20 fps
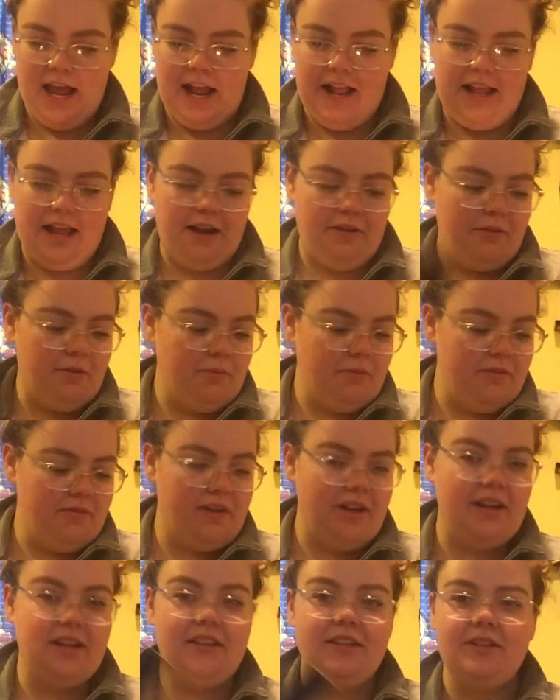And then we'll
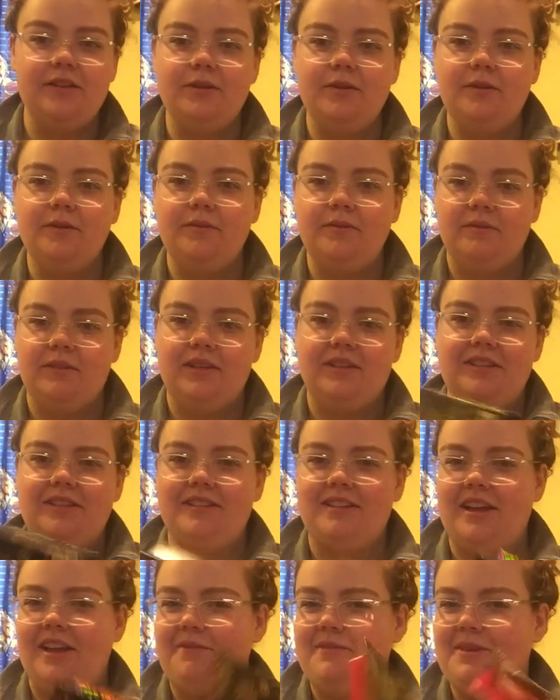move on to, this
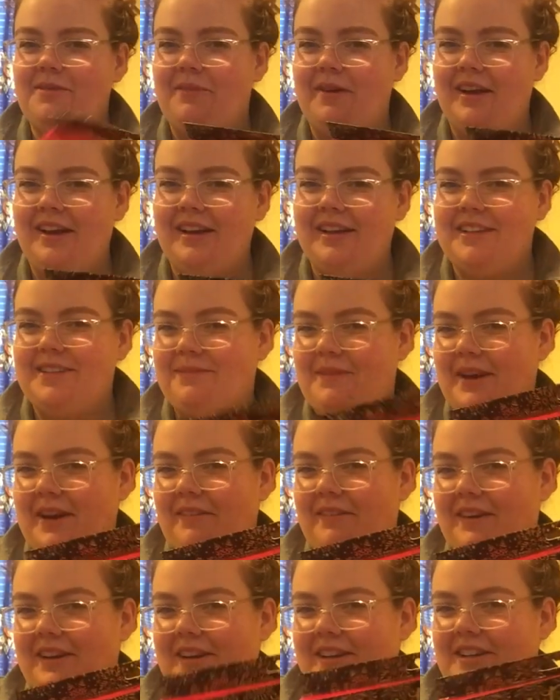is an empty box, but
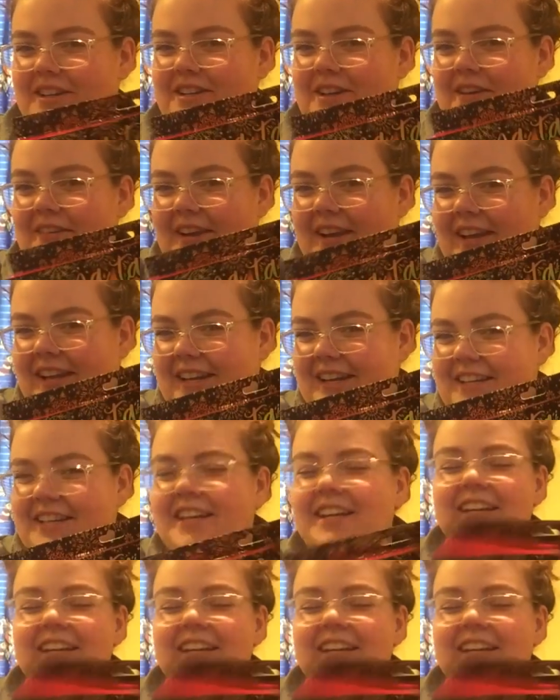I wanted to show it.